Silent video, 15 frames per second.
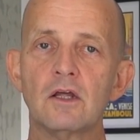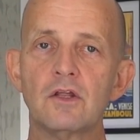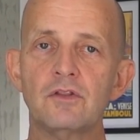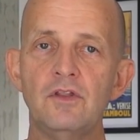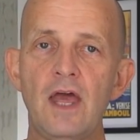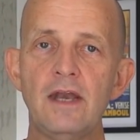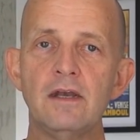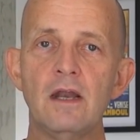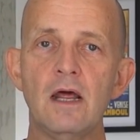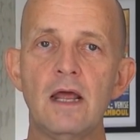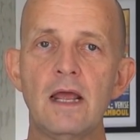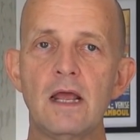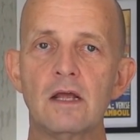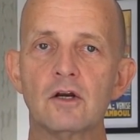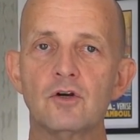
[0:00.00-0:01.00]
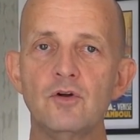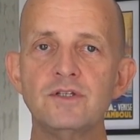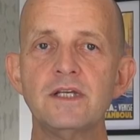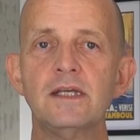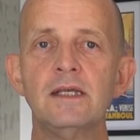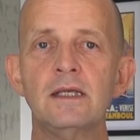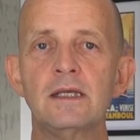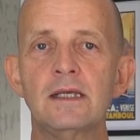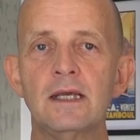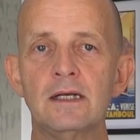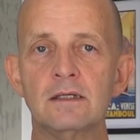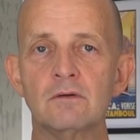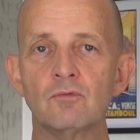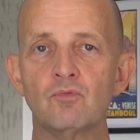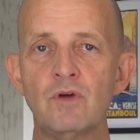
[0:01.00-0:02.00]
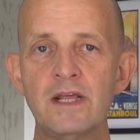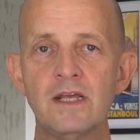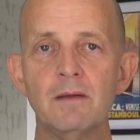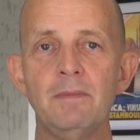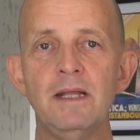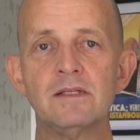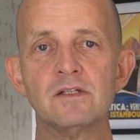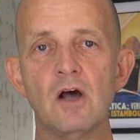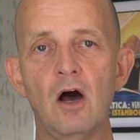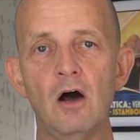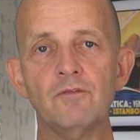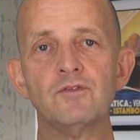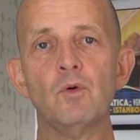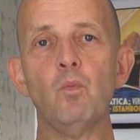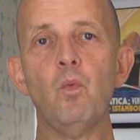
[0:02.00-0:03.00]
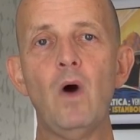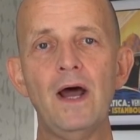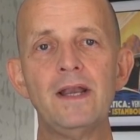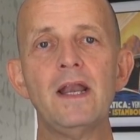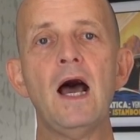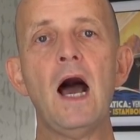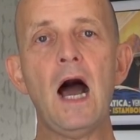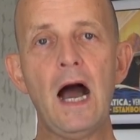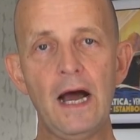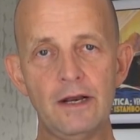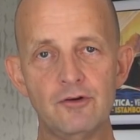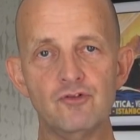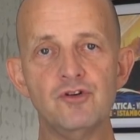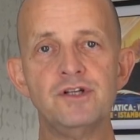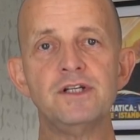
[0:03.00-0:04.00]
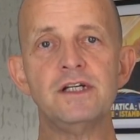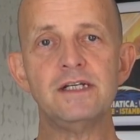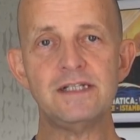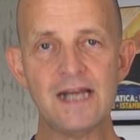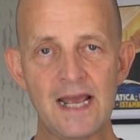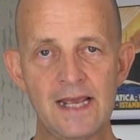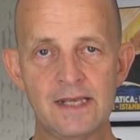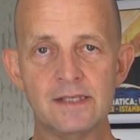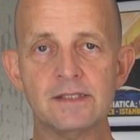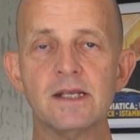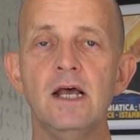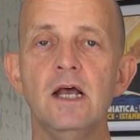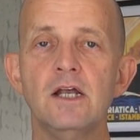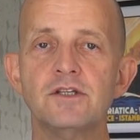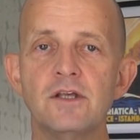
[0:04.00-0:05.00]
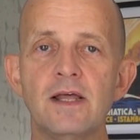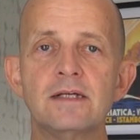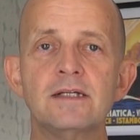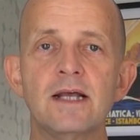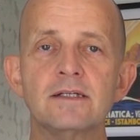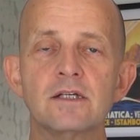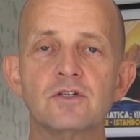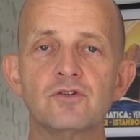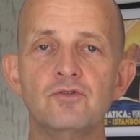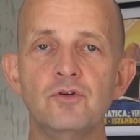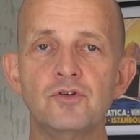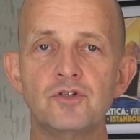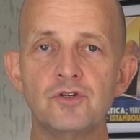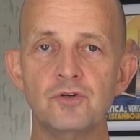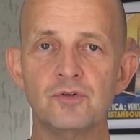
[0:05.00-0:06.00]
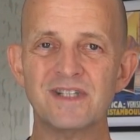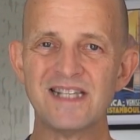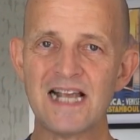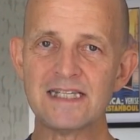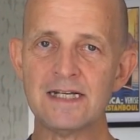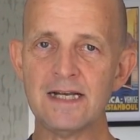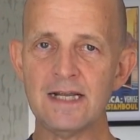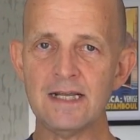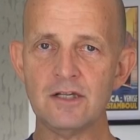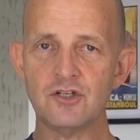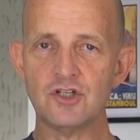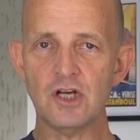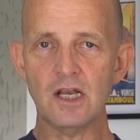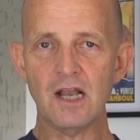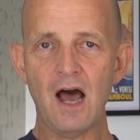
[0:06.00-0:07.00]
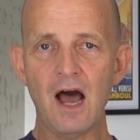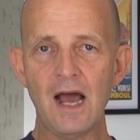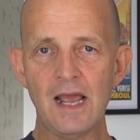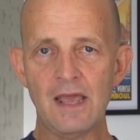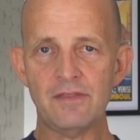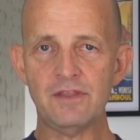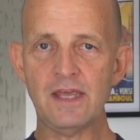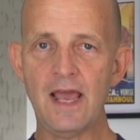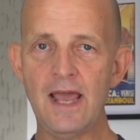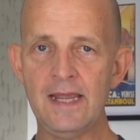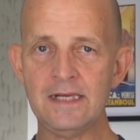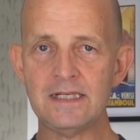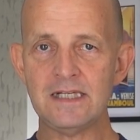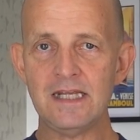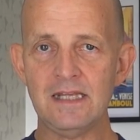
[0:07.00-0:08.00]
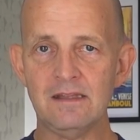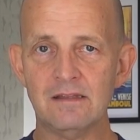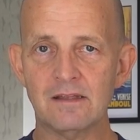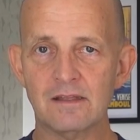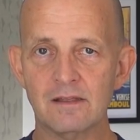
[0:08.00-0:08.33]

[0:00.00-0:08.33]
then cruising can recommence after 100 days. So that takes us through to Saturday, July the 18th.